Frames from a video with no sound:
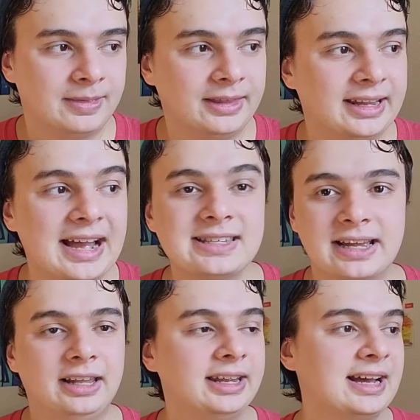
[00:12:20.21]
Like as
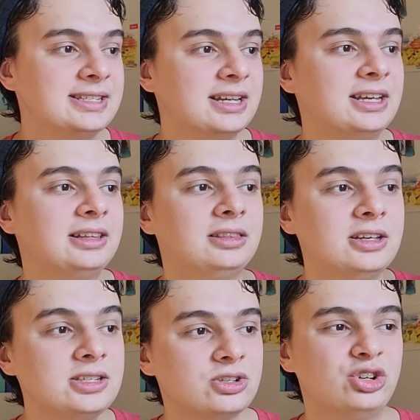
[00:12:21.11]
like as a kid,
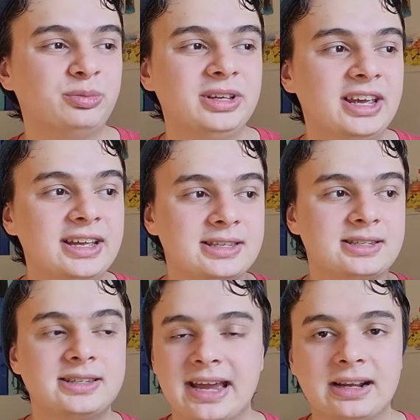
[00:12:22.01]
this told me
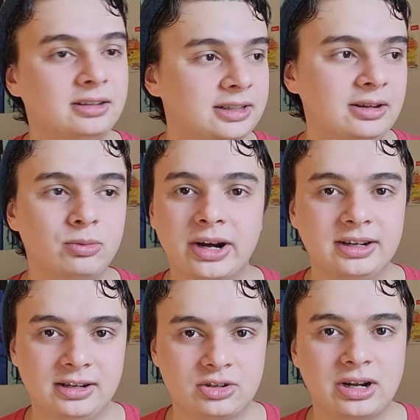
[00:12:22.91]
exactly where I
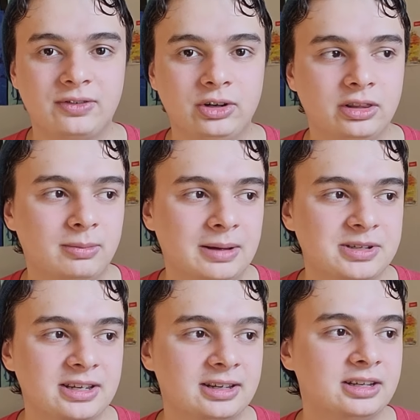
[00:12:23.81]
need to travel on the map to get